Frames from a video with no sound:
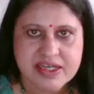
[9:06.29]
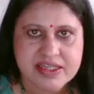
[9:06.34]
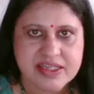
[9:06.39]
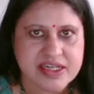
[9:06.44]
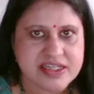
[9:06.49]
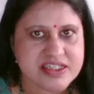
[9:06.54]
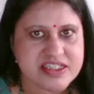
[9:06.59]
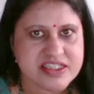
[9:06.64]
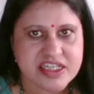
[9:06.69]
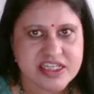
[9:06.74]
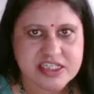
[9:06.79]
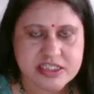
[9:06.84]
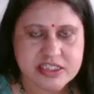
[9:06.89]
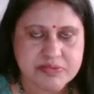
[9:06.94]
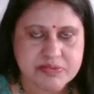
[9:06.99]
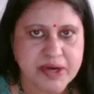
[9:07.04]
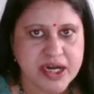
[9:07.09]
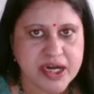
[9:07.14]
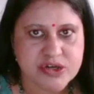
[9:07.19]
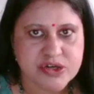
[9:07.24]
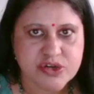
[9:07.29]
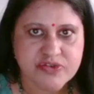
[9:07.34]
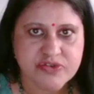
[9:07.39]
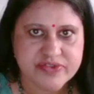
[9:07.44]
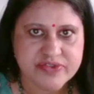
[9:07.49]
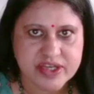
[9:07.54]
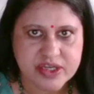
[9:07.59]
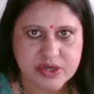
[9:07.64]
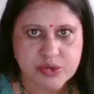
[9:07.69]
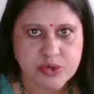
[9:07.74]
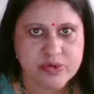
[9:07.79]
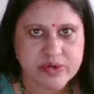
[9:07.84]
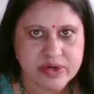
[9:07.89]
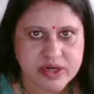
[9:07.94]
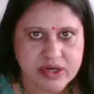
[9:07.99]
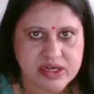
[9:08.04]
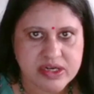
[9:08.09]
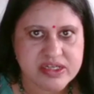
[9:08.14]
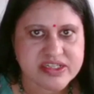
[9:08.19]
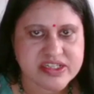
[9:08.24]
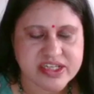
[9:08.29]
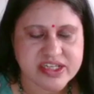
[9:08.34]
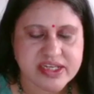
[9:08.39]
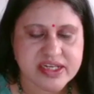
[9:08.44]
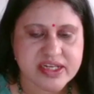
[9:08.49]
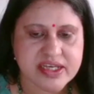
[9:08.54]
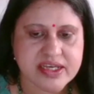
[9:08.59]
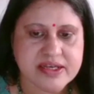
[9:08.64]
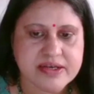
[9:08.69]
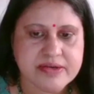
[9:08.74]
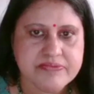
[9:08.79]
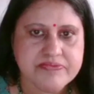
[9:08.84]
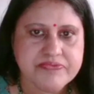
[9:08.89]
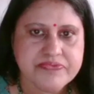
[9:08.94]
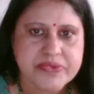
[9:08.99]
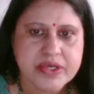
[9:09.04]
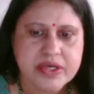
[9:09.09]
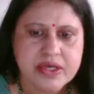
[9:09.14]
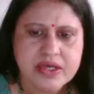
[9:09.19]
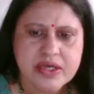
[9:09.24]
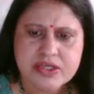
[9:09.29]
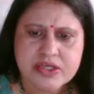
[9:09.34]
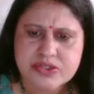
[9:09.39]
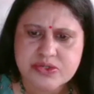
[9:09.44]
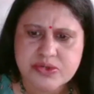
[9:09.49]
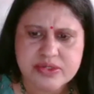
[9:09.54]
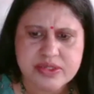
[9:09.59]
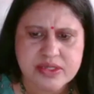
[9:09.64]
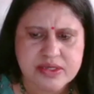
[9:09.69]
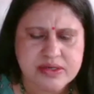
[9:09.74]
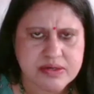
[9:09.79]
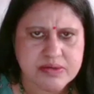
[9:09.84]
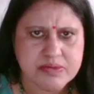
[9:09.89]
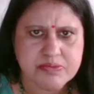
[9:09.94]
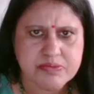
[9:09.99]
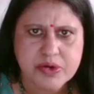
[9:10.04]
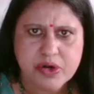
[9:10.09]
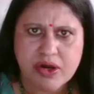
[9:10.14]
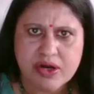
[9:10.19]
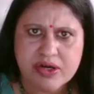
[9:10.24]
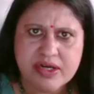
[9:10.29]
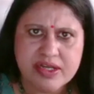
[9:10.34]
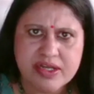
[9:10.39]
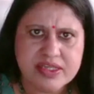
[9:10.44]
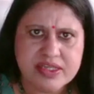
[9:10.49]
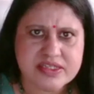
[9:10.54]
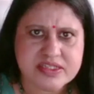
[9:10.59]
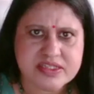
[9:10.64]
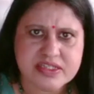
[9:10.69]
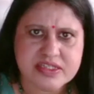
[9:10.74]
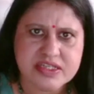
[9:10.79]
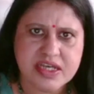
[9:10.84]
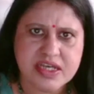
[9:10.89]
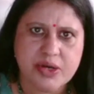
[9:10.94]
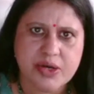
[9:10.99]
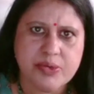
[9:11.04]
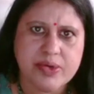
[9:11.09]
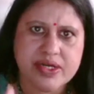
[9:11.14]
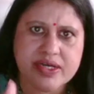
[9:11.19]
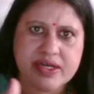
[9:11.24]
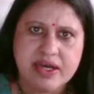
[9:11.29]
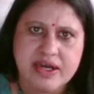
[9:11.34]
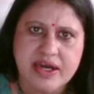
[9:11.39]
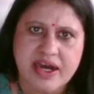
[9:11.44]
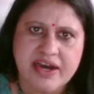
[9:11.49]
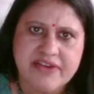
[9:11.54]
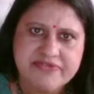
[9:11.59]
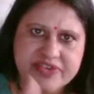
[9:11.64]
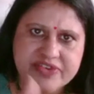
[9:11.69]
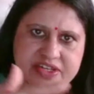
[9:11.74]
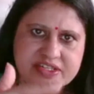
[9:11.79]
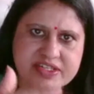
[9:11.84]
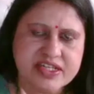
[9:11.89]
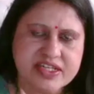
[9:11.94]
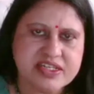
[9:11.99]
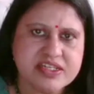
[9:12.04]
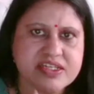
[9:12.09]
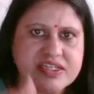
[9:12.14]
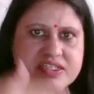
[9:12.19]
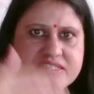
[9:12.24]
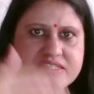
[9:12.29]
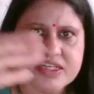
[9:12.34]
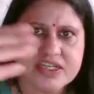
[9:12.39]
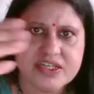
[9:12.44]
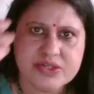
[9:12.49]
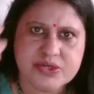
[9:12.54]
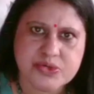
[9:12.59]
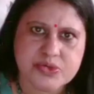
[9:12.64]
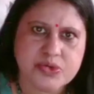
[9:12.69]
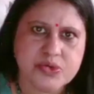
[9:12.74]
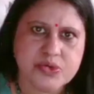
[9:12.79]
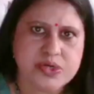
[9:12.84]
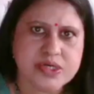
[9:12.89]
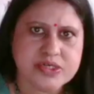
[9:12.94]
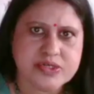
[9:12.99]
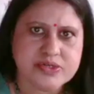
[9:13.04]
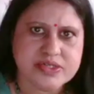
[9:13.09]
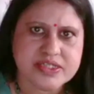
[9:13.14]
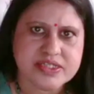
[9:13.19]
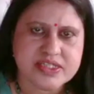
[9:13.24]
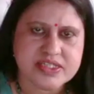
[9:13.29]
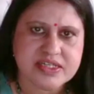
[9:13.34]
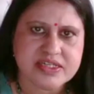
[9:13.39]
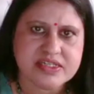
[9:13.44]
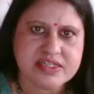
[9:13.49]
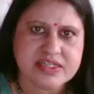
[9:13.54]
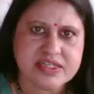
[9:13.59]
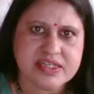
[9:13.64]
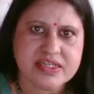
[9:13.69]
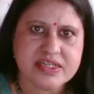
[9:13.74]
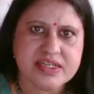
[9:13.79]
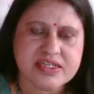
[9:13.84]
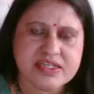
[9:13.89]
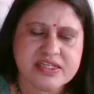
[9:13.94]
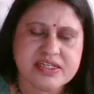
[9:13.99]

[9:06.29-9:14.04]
That is as part of their overall training. So broadly, this is how. And after 10 years, then you go into the secretariat.